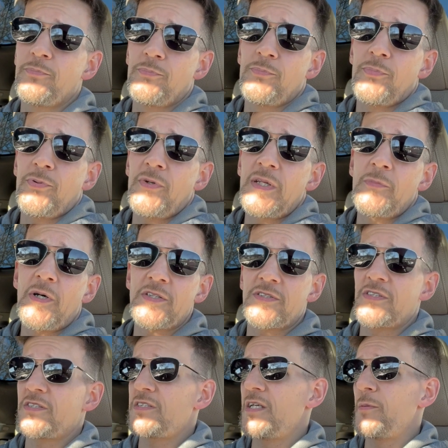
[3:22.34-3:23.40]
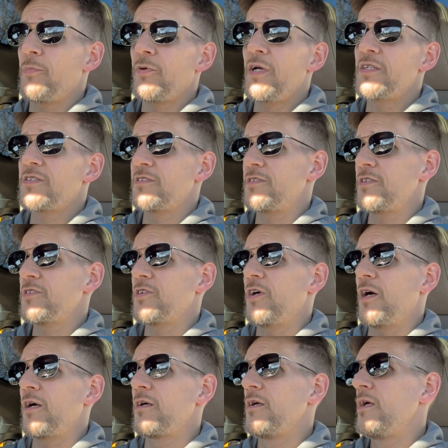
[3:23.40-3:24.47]
pretty much the same price as this
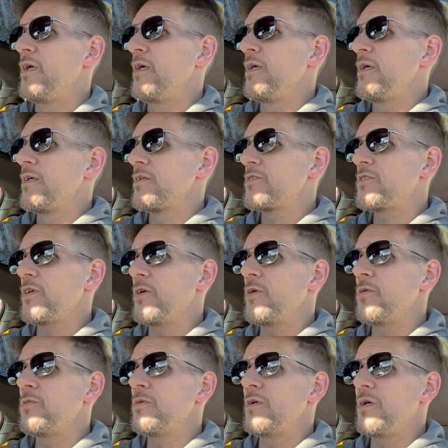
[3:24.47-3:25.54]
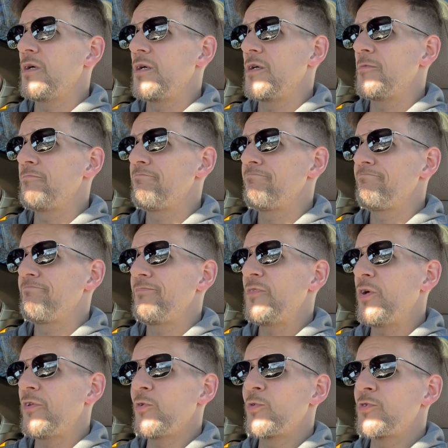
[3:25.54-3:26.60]
car. So
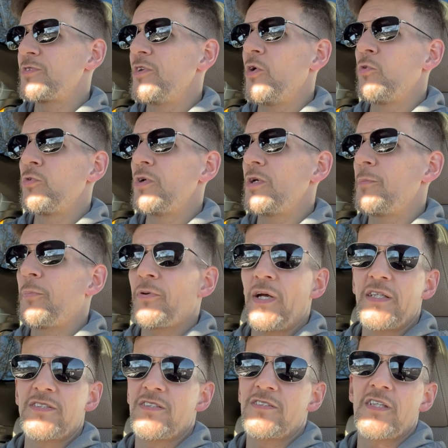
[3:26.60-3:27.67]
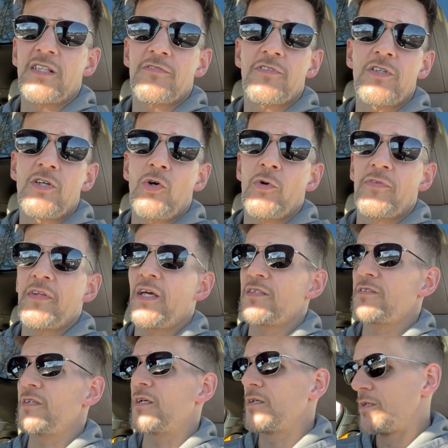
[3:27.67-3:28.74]
there was no real price incentive to go with
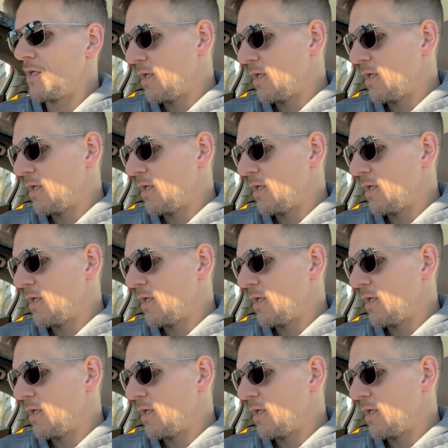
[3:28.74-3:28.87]
Tesla.